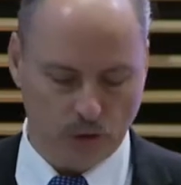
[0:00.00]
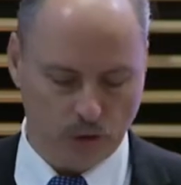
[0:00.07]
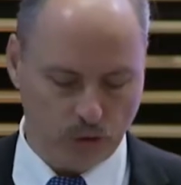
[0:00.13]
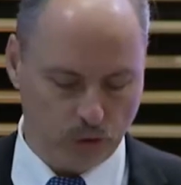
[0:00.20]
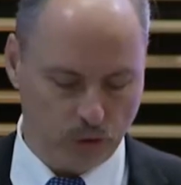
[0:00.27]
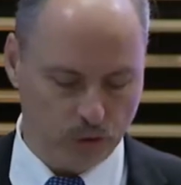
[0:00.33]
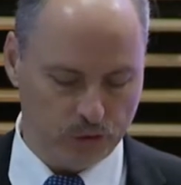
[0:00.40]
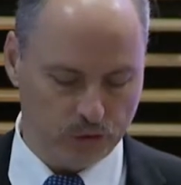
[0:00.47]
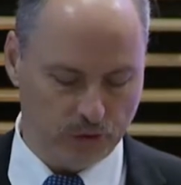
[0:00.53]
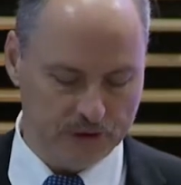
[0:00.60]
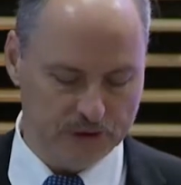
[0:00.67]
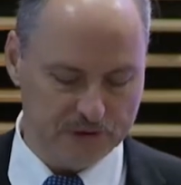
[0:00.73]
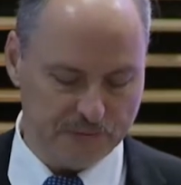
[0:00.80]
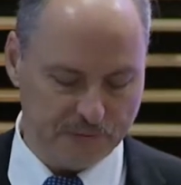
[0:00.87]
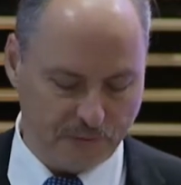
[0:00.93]
to
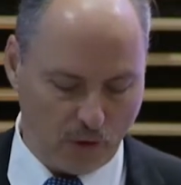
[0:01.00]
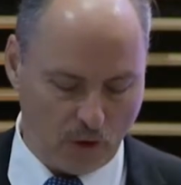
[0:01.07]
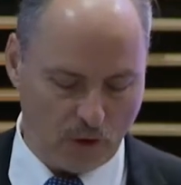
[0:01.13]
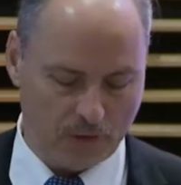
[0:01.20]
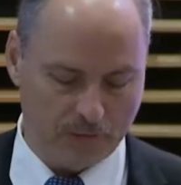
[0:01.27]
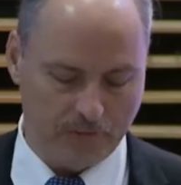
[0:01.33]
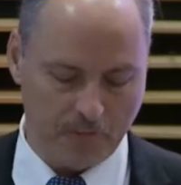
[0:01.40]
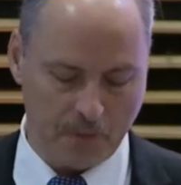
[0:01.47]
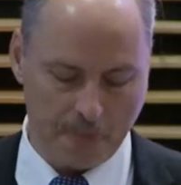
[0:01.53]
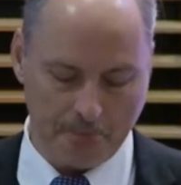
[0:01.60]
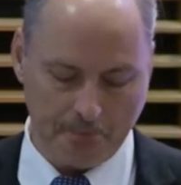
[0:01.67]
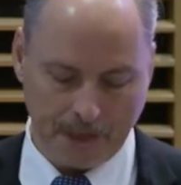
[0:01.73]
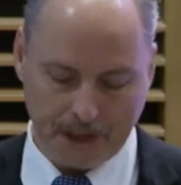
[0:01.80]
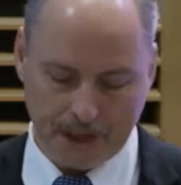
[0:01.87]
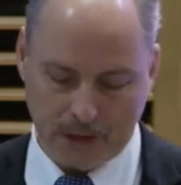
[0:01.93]
transform
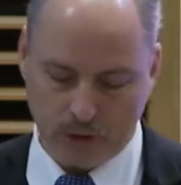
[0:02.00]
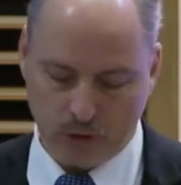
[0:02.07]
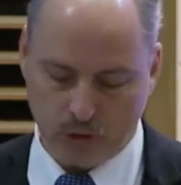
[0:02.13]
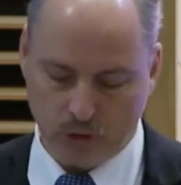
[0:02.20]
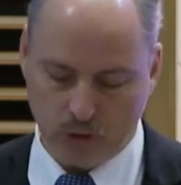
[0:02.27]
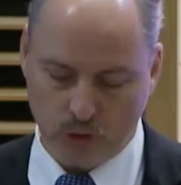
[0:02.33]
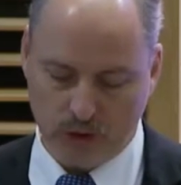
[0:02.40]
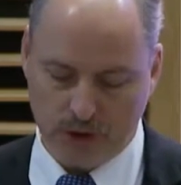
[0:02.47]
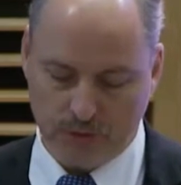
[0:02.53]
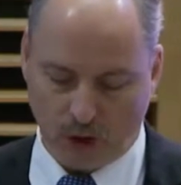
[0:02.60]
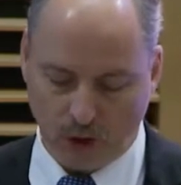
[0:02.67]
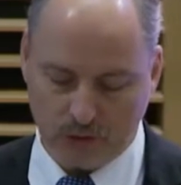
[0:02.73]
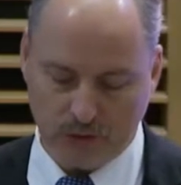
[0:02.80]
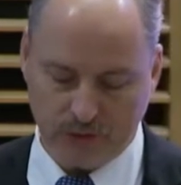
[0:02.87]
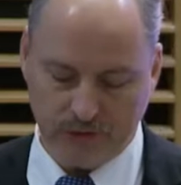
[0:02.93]
to
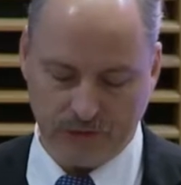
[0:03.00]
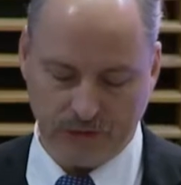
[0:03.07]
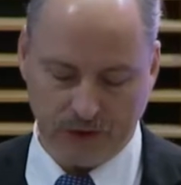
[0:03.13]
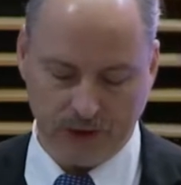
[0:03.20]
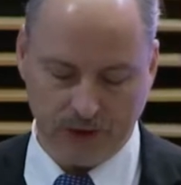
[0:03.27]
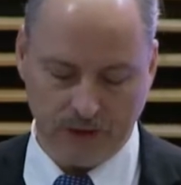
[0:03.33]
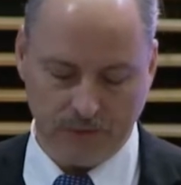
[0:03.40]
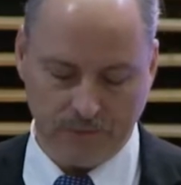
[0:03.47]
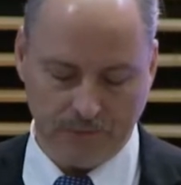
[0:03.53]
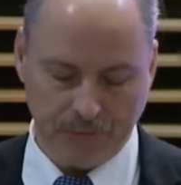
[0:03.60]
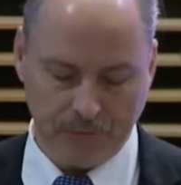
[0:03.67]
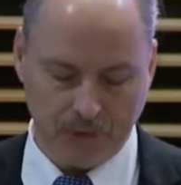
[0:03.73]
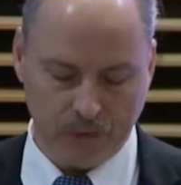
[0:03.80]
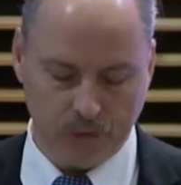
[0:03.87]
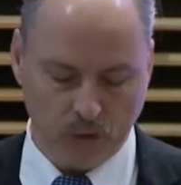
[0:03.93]
democracy,
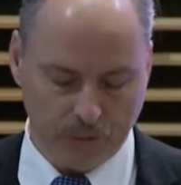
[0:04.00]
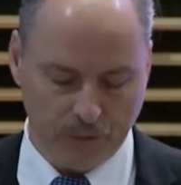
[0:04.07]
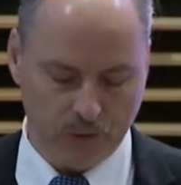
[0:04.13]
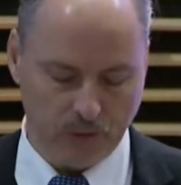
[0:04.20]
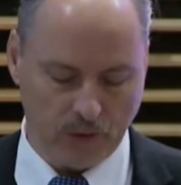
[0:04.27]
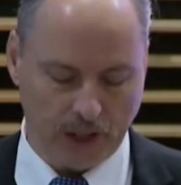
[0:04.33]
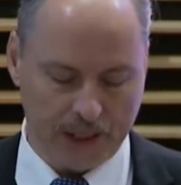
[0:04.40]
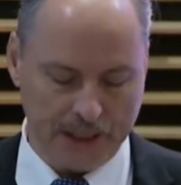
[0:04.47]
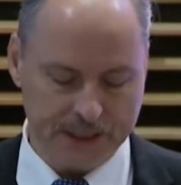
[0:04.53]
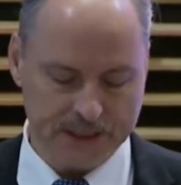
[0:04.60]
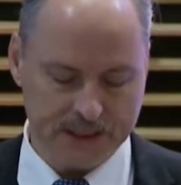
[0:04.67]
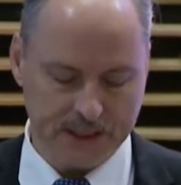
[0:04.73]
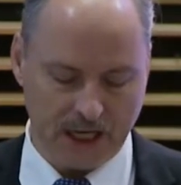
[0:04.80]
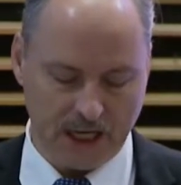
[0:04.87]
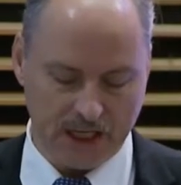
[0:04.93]
human
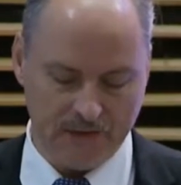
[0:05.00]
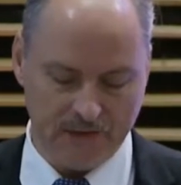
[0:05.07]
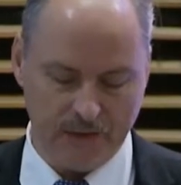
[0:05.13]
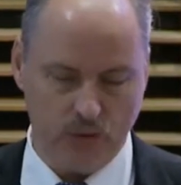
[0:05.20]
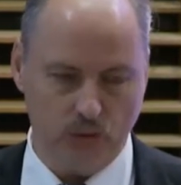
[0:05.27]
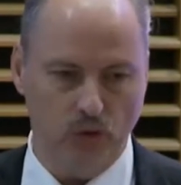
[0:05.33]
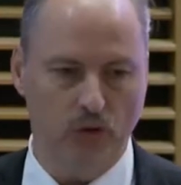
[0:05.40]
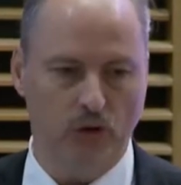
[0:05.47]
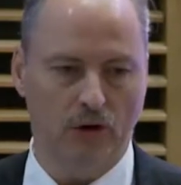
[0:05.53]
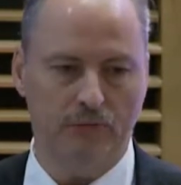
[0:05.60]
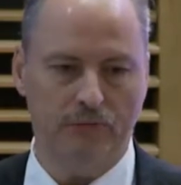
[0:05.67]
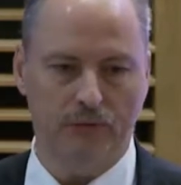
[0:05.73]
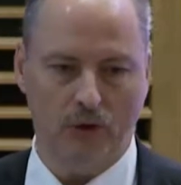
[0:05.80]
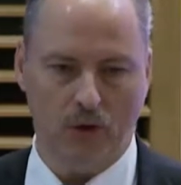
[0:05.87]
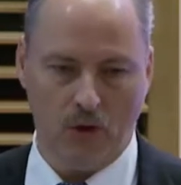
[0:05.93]
rights, and the rule
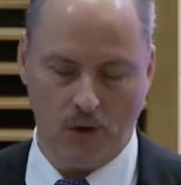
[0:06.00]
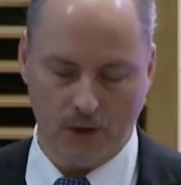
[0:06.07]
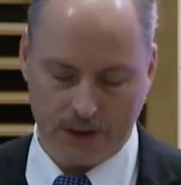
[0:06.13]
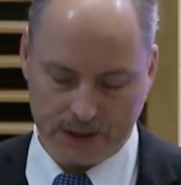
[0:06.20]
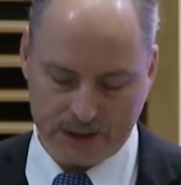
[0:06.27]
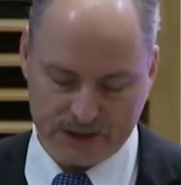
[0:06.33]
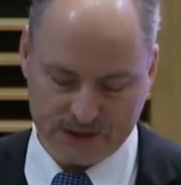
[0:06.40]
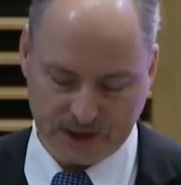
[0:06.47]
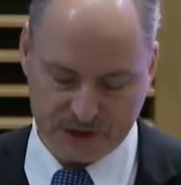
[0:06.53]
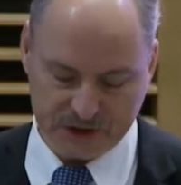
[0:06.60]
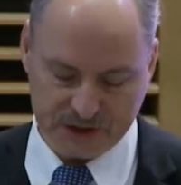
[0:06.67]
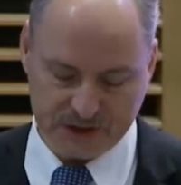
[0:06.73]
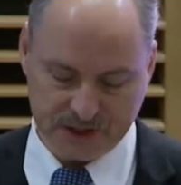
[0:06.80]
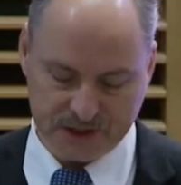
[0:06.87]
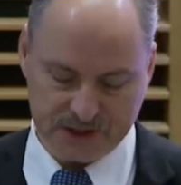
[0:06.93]
of law in such
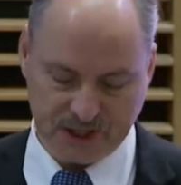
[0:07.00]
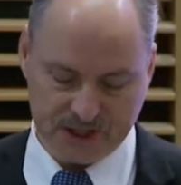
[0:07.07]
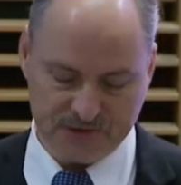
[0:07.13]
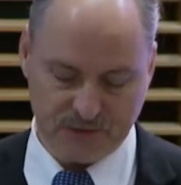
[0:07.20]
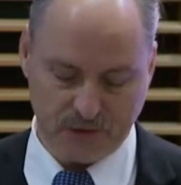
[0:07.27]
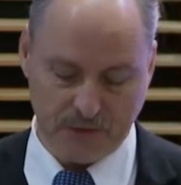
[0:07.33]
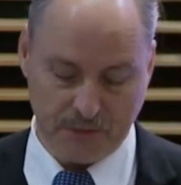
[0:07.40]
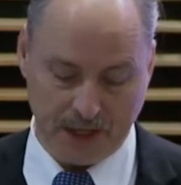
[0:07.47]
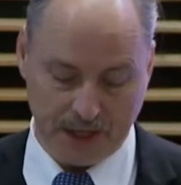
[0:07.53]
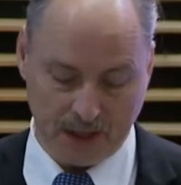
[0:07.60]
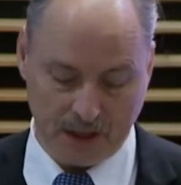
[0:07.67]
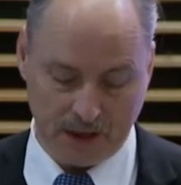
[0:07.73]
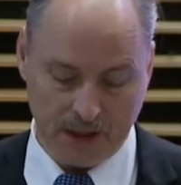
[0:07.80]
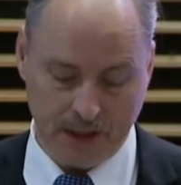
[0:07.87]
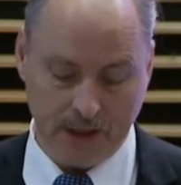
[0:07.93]
a successful
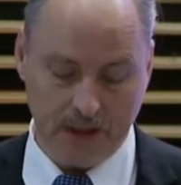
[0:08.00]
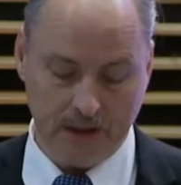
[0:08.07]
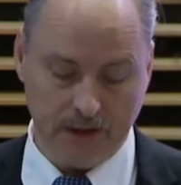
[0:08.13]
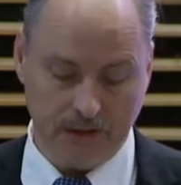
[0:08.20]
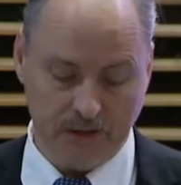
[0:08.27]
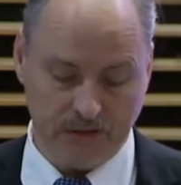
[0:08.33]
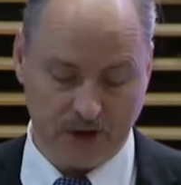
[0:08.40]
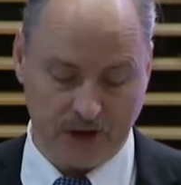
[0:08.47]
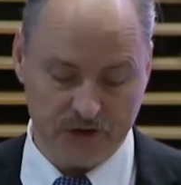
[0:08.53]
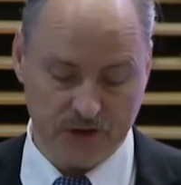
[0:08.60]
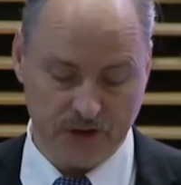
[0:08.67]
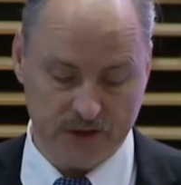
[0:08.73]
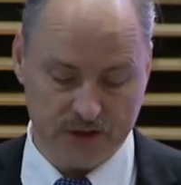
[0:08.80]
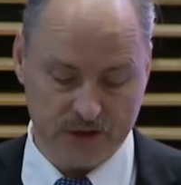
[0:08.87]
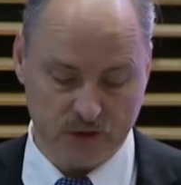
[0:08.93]
manner in such
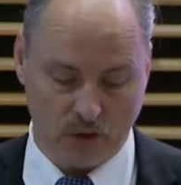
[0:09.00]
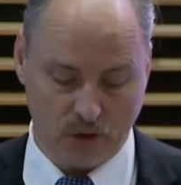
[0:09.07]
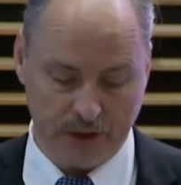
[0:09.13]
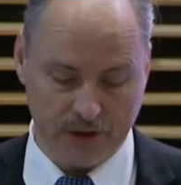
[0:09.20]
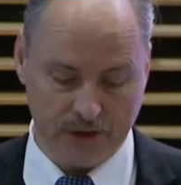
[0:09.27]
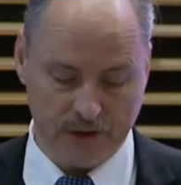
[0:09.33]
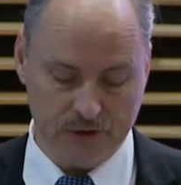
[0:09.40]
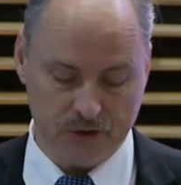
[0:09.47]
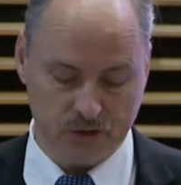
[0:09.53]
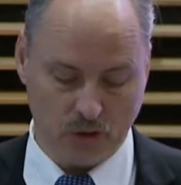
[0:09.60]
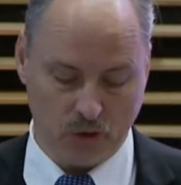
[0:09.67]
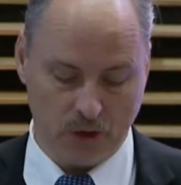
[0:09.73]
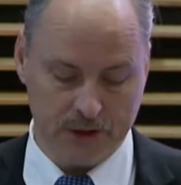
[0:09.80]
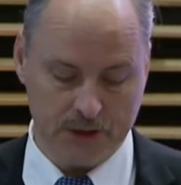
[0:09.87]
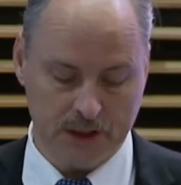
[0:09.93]
a historical
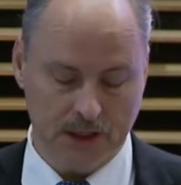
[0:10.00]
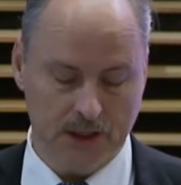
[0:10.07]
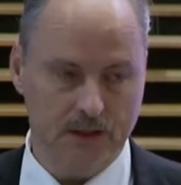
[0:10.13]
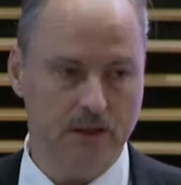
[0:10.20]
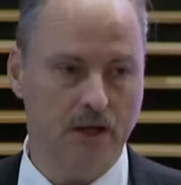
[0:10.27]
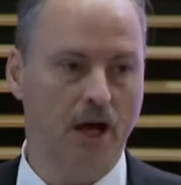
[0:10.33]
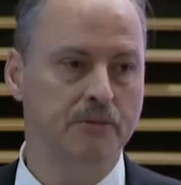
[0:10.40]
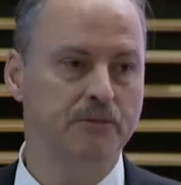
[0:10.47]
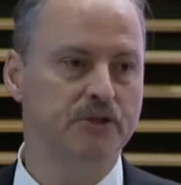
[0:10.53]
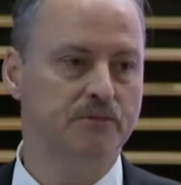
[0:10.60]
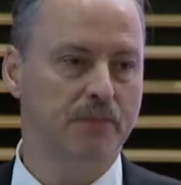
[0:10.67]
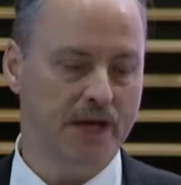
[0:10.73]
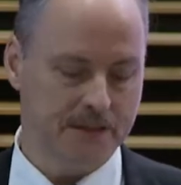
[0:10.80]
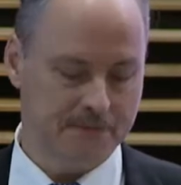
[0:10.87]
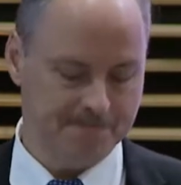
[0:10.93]
short time
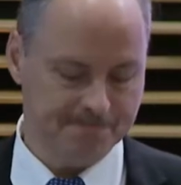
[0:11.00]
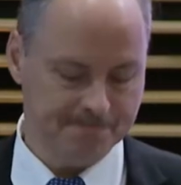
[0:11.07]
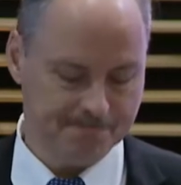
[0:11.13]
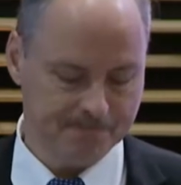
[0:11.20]
span.